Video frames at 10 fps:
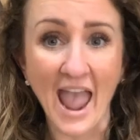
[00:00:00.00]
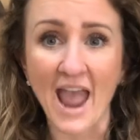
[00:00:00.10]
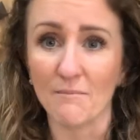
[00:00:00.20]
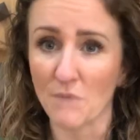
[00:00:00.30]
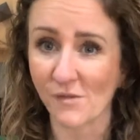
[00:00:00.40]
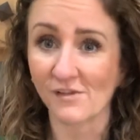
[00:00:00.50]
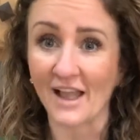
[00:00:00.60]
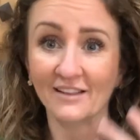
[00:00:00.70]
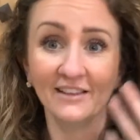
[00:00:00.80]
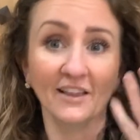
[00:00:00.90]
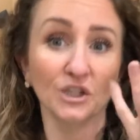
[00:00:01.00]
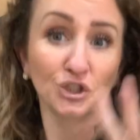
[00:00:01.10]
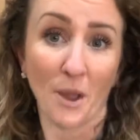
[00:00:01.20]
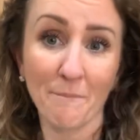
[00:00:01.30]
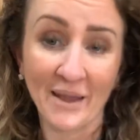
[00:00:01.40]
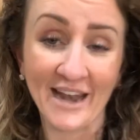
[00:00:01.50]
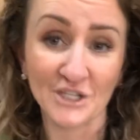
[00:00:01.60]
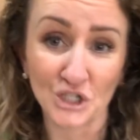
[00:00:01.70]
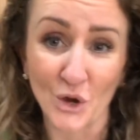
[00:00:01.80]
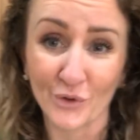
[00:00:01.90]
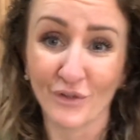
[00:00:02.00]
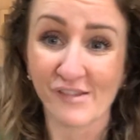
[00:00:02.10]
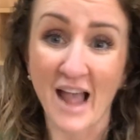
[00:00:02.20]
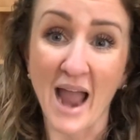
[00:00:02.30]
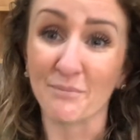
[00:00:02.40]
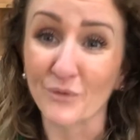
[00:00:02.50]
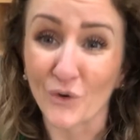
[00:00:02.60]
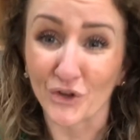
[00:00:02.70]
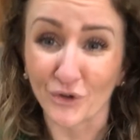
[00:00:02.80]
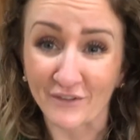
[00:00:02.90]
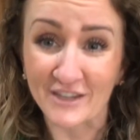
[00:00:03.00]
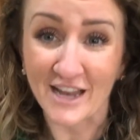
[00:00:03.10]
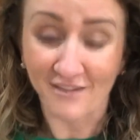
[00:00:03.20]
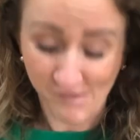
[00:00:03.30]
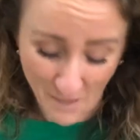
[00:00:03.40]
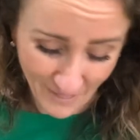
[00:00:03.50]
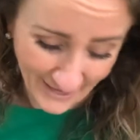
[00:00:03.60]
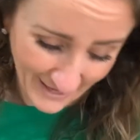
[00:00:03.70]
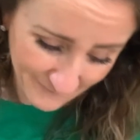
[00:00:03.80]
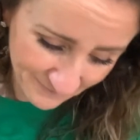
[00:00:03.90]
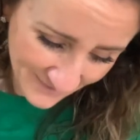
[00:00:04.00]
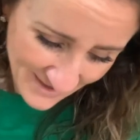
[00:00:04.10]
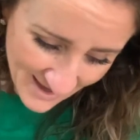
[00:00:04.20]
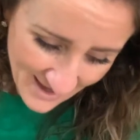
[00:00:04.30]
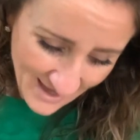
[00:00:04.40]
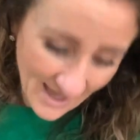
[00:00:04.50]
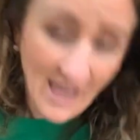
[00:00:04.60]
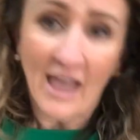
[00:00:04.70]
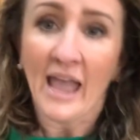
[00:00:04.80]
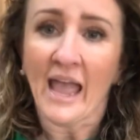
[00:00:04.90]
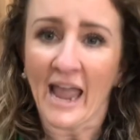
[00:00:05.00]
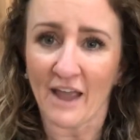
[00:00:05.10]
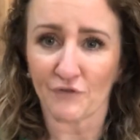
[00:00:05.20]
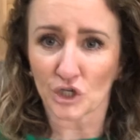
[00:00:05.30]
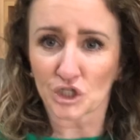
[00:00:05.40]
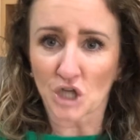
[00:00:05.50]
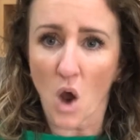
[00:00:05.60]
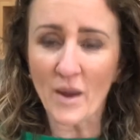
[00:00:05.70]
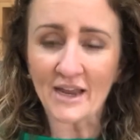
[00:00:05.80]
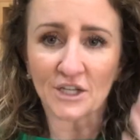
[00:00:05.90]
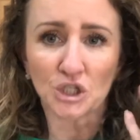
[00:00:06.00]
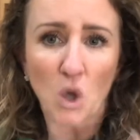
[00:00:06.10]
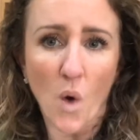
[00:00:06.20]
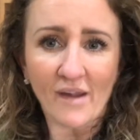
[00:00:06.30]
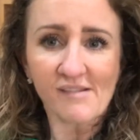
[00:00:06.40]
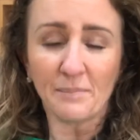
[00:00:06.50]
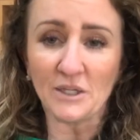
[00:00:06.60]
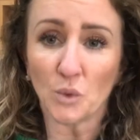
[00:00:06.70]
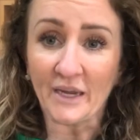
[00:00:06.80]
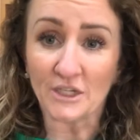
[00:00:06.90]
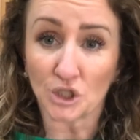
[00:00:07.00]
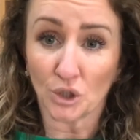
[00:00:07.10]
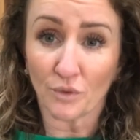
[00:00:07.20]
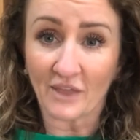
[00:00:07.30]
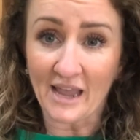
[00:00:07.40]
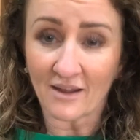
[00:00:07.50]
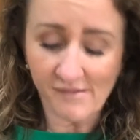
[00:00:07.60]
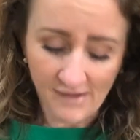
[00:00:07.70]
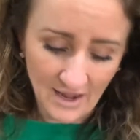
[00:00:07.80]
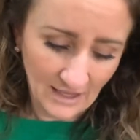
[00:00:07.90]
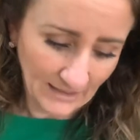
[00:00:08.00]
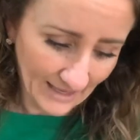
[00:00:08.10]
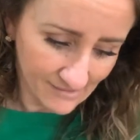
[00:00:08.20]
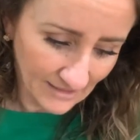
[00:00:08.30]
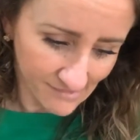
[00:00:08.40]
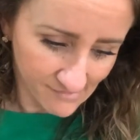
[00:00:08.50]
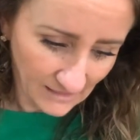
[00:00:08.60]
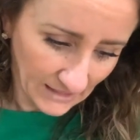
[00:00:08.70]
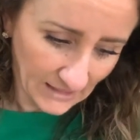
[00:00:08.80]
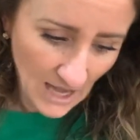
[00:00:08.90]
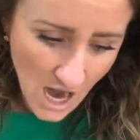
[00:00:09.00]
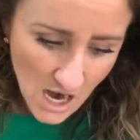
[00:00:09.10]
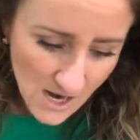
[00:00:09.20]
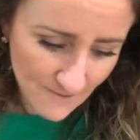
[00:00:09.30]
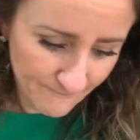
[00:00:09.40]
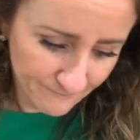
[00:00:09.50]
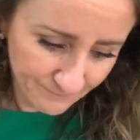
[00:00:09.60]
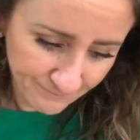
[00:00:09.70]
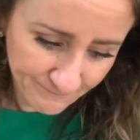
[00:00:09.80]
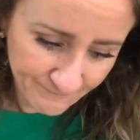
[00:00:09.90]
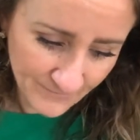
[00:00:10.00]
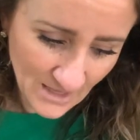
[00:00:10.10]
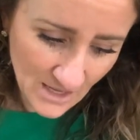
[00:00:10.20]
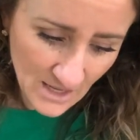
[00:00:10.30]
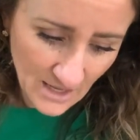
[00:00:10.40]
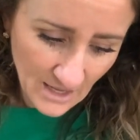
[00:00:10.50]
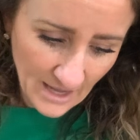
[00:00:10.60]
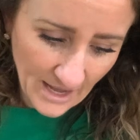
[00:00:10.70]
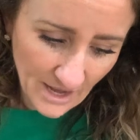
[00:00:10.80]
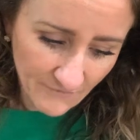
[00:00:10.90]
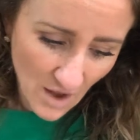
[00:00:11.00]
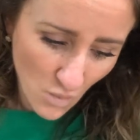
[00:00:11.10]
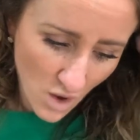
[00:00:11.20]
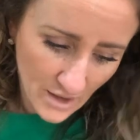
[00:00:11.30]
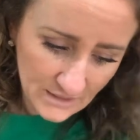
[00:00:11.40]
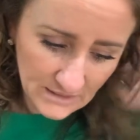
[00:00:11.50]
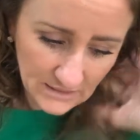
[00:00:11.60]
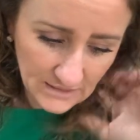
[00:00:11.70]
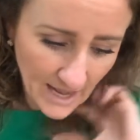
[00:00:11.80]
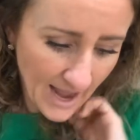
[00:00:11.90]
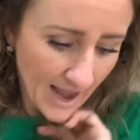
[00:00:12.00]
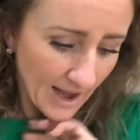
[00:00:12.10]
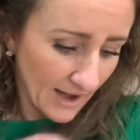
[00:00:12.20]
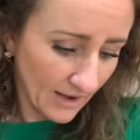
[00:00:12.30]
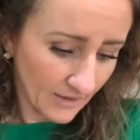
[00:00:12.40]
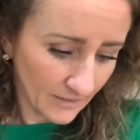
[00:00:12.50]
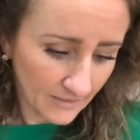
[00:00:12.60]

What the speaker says: and most likely they'll jump in and show you the sign before you're even done spelling it. If you're showing a choice between two things, like let's see, if I wanted to say,